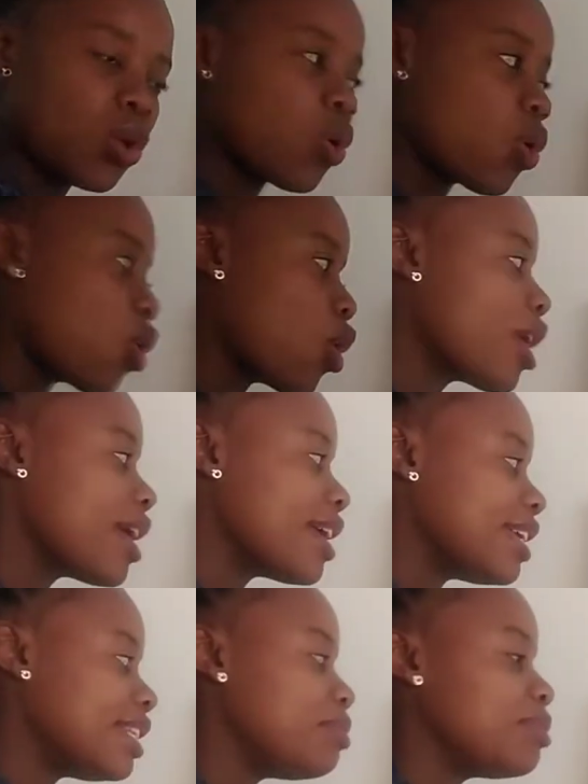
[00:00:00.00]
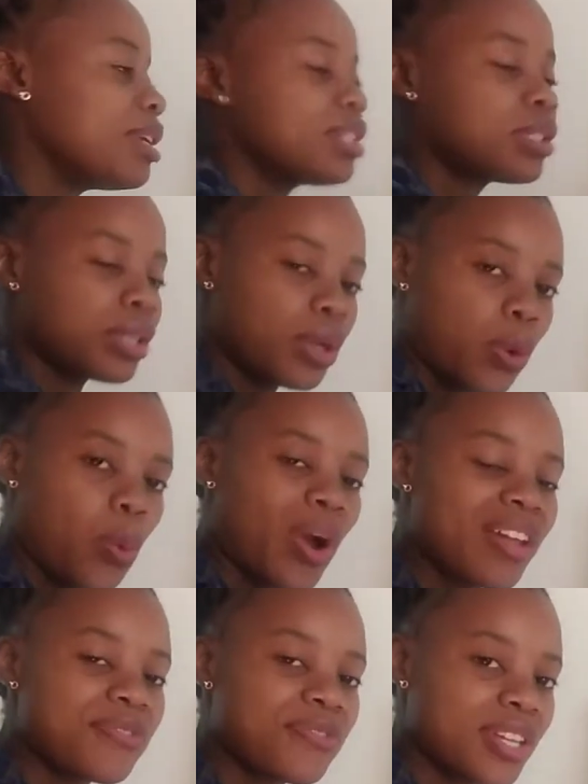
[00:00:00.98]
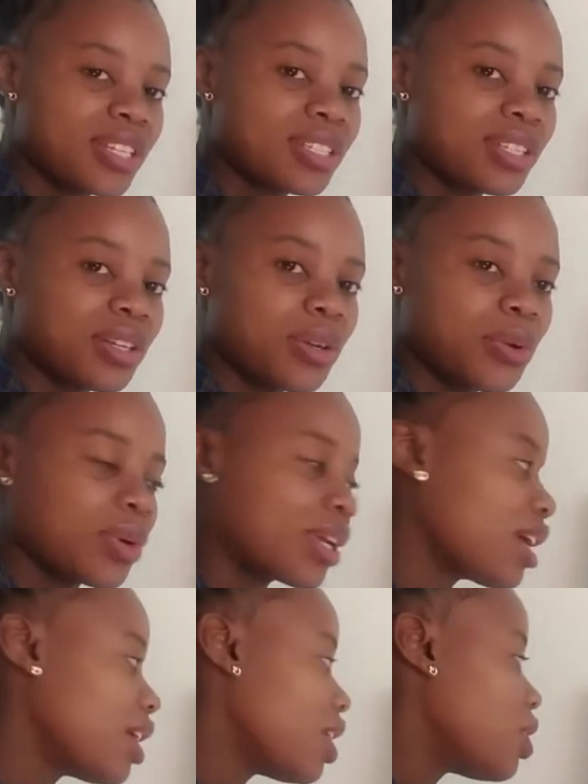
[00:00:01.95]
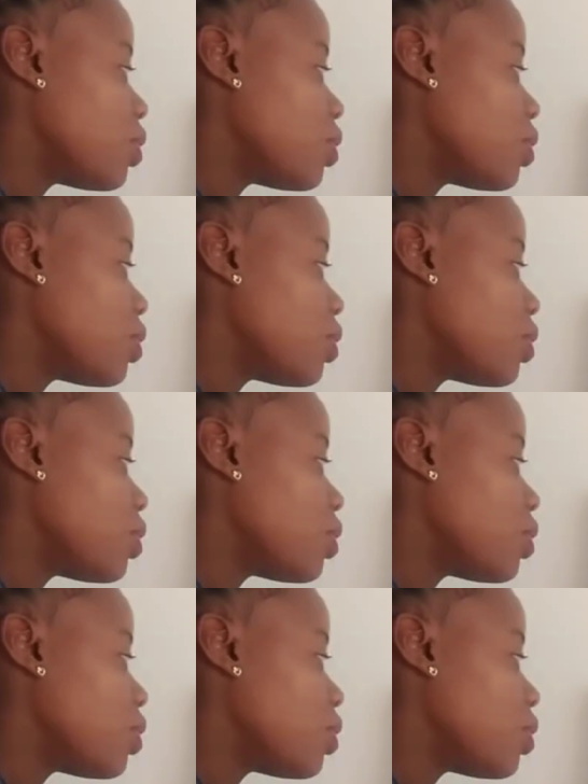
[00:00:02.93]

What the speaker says: or eliminate y first, okay?